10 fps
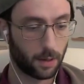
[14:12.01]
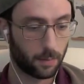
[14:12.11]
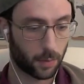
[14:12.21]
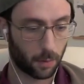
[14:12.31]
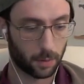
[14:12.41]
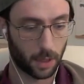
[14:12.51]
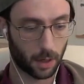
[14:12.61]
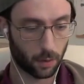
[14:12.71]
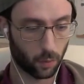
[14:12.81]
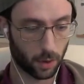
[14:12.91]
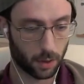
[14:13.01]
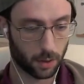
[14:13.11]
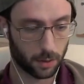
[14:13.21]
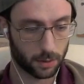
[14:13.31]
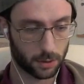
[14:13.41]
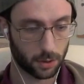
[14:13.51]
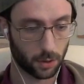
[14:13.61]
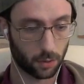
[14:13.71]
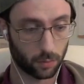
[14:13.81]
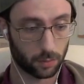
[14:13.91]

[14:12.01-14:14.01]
Probably not going to work. So